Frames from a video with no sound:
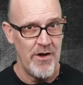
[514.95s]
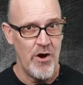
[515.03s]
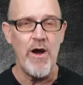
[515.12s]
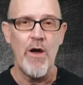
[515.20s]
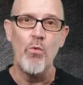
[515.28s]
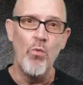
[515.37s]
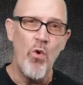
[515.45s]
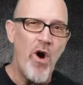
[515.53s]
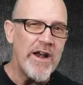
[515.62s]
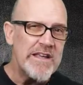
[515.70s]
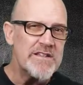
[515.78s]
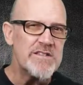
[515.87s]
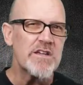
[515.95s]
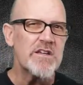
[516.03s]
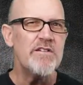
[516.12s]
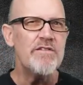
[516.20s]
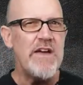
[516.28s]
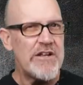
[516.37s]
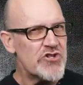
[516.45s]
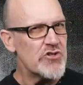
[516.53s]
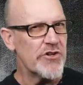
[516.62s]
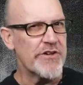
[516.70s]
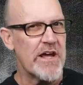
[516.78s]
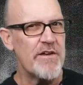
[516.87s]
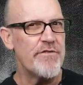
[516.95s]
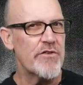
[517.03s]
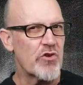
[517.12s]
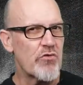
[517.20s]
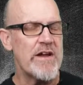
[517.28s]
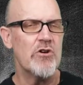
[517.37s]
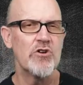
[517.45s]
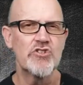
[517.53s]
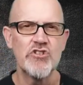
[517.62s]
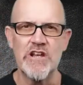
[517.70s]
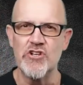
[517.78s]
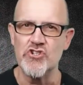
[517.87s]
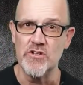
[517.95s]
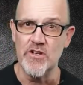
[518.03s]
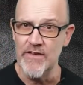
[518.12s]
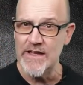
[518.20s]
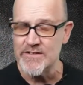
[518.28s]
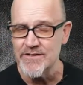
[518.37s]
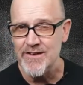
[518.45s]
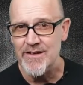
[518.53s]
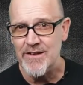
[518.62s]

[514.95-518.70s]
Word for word: All right, what is the conventional date for the Great Oxidation Event?